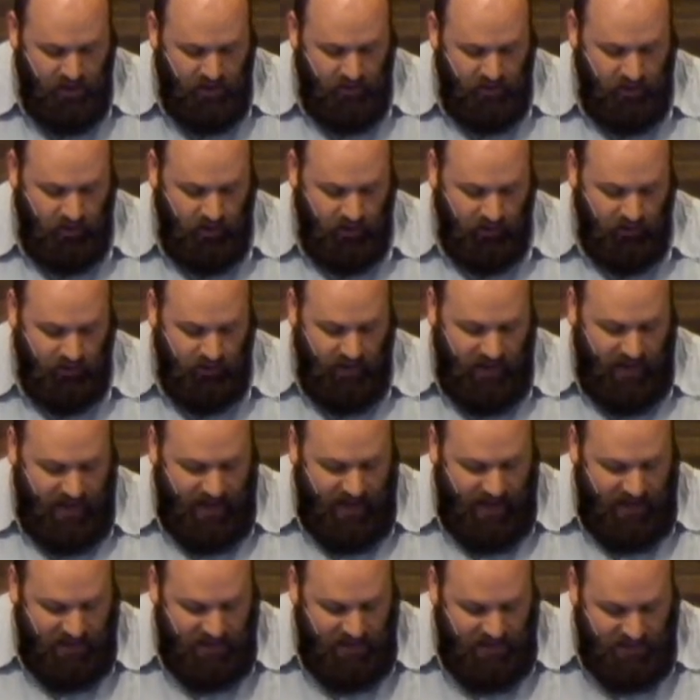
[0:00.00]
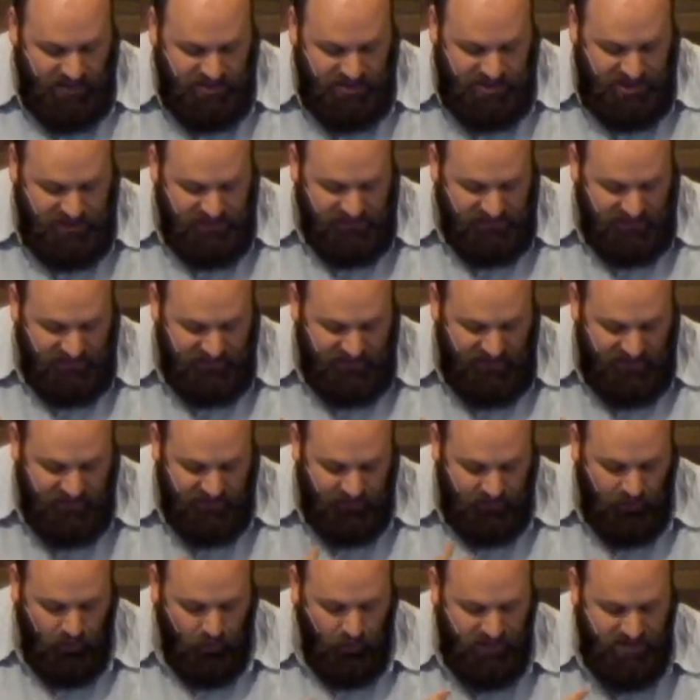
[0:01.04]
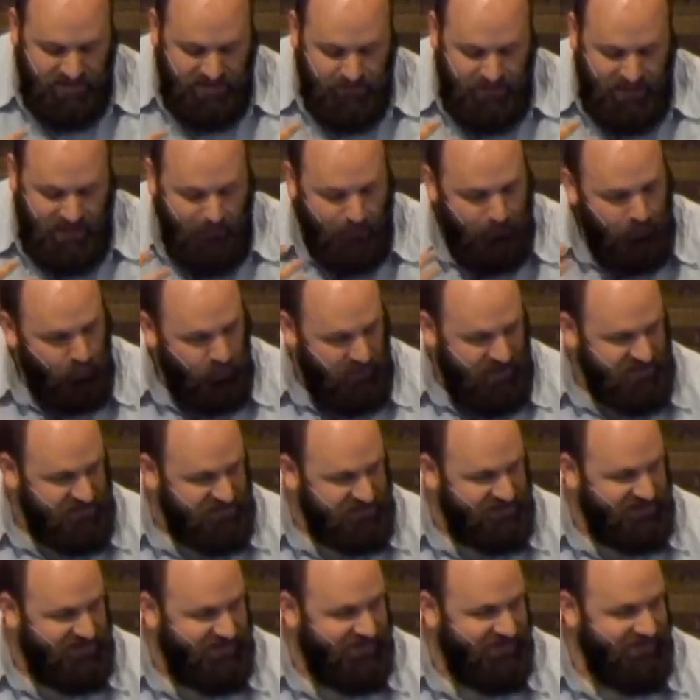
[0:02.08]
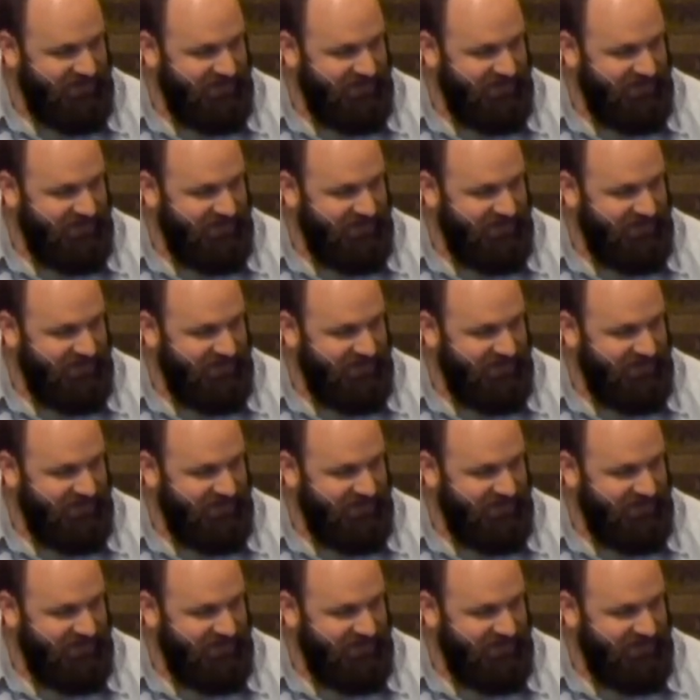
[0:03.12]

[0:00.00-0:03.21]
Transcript: And Jesus says you're going to be a priest